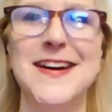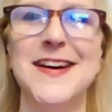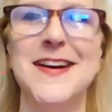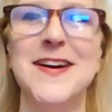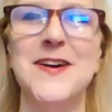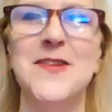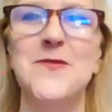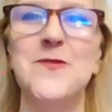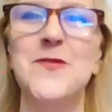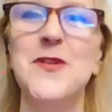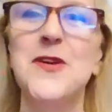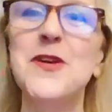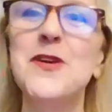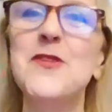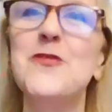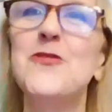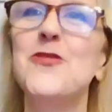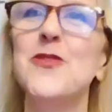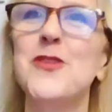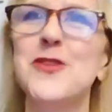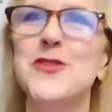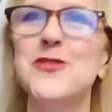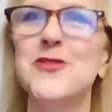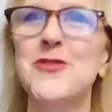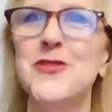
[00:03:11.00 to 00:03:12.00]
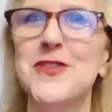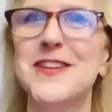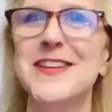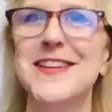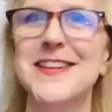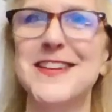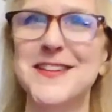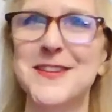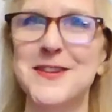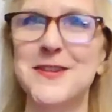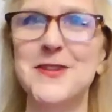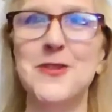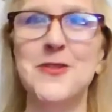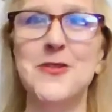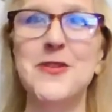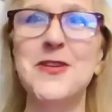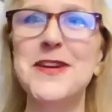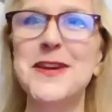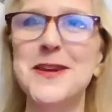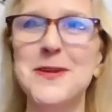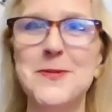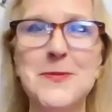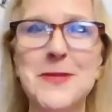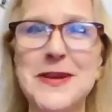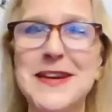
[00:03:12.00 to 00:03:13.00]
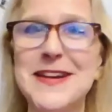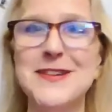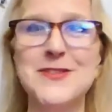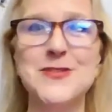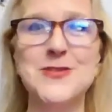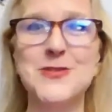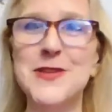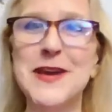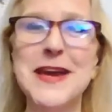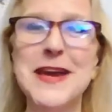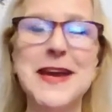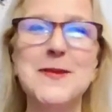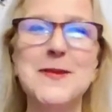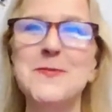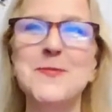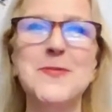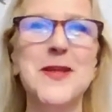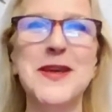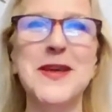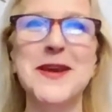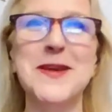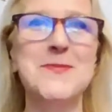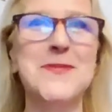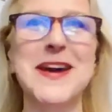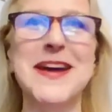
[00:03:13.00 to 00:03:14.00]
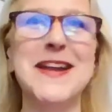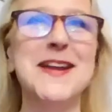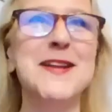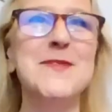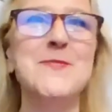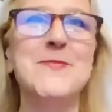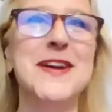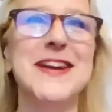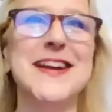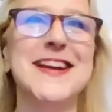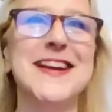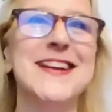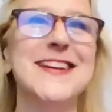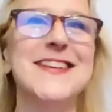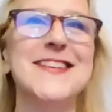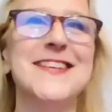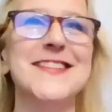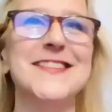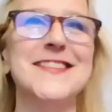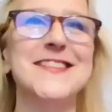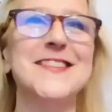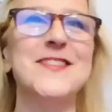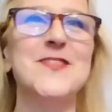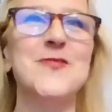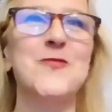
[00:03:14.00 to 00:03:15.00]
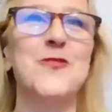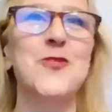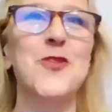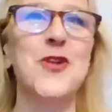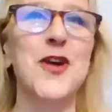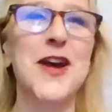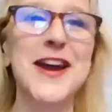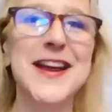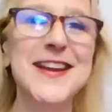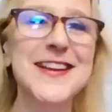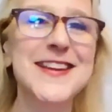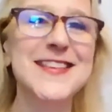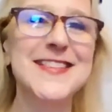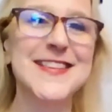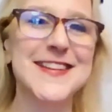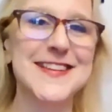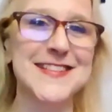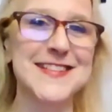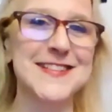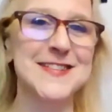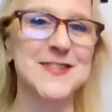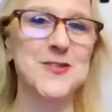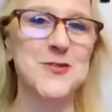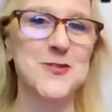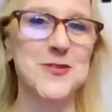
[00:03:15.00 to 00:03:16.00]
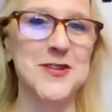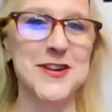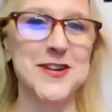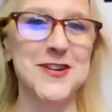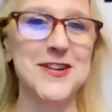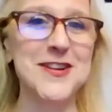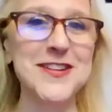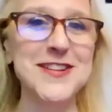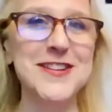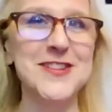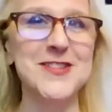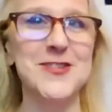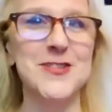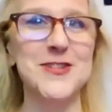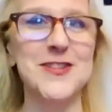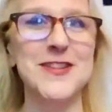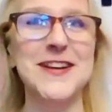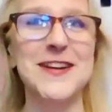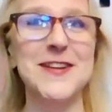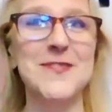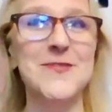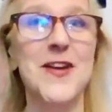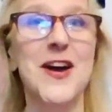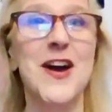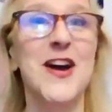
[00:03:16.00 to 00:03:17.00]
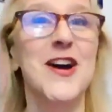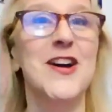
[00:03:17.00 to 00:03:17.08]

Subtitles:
very frustrating and annoying because you can't blame anybody else for anything that's going on in your life.